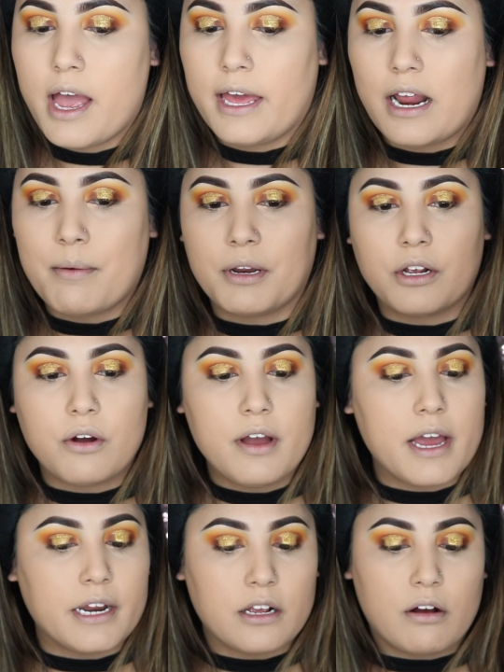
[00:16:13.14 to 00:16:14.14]
And I'm going to go
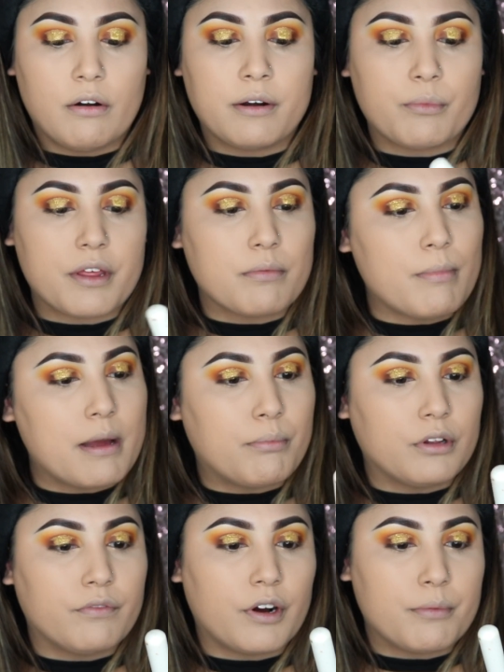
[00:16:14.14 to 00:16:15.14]
ahead and go in with my
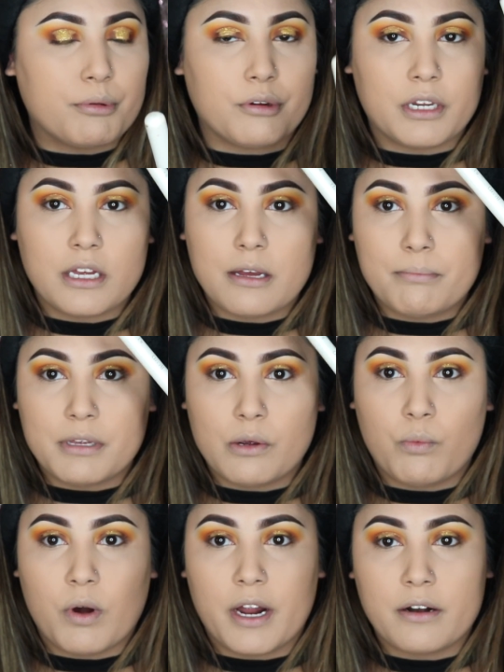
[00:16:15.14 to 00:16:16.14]
Boulevard Beauty
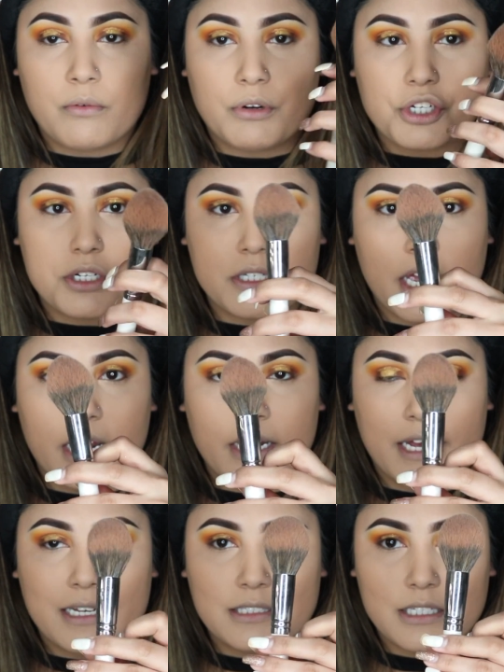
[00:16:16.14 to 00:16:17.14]
B1, which is a
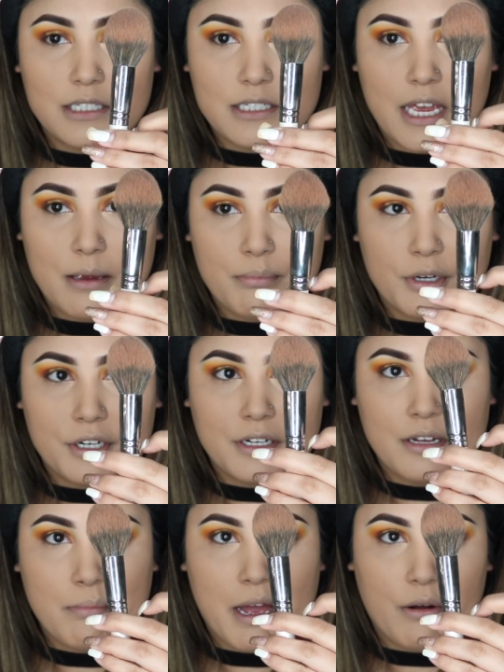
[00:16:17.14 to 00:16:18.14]
nice tapered
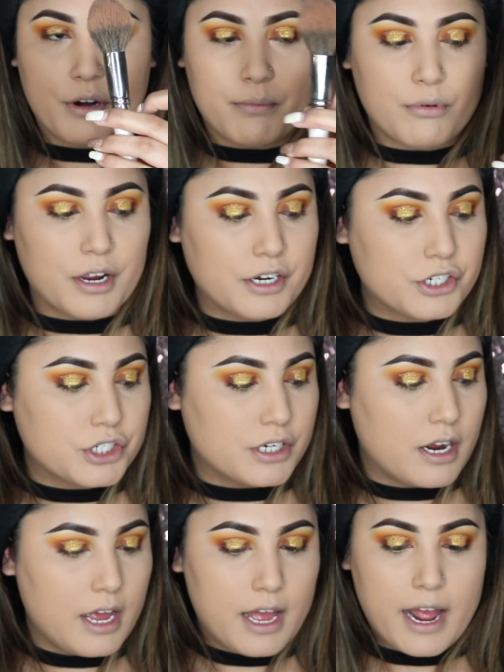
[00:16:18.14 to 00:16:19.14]
powder brush.
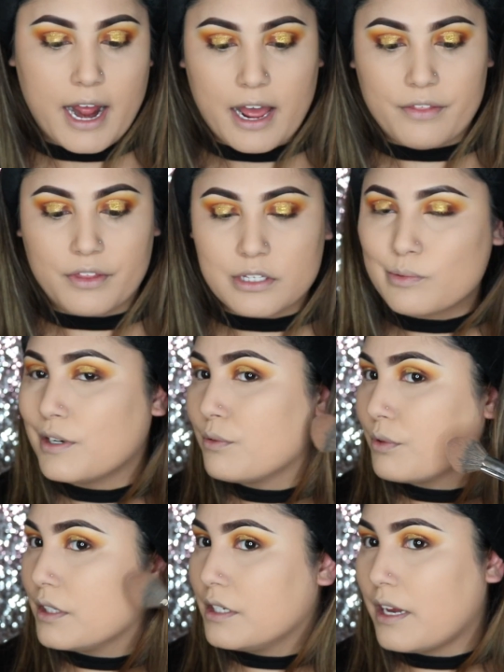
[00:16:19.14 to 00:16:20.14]
And this one
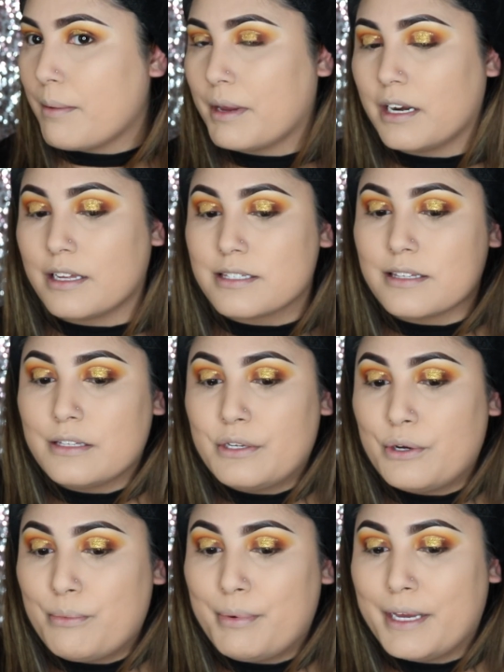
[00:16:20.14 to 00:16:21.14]
really, I mean, it's a
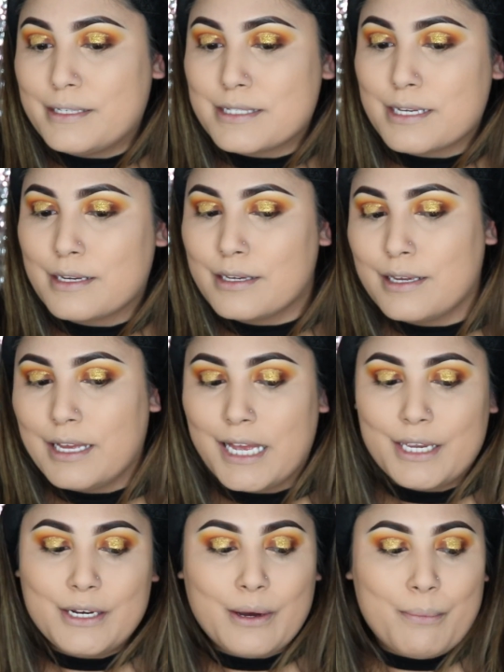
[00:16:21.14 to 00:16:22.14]
little bit,
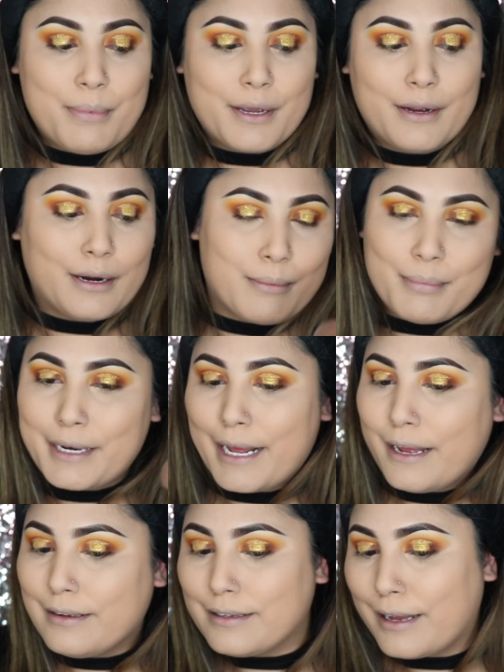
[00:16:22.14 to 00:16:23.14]
you know, bigger, but
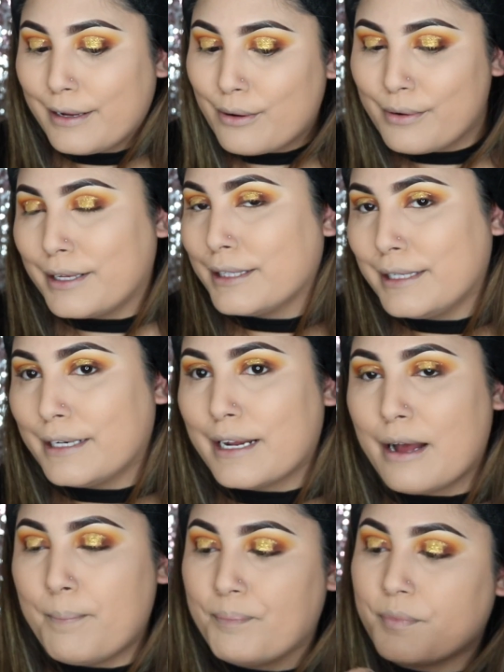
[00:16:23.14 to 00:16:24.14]
I go and clean it
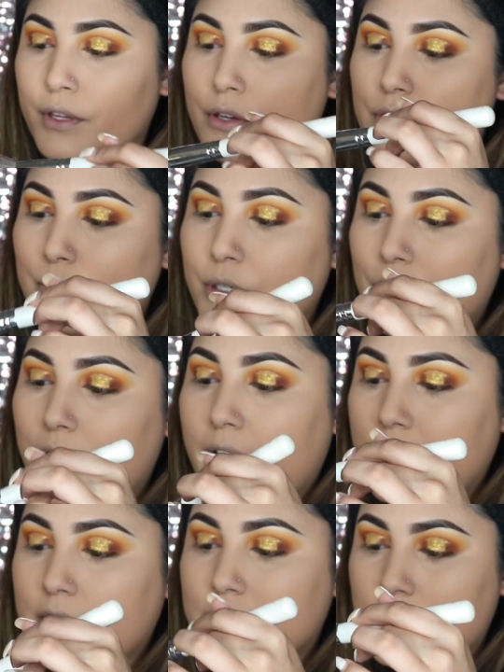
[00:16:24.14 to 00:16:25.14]
up. So I'm going to go
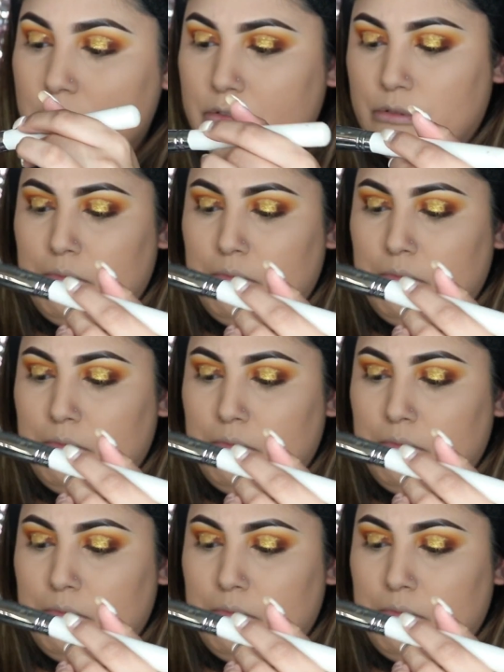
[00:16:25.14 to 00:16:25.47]
ahead and take,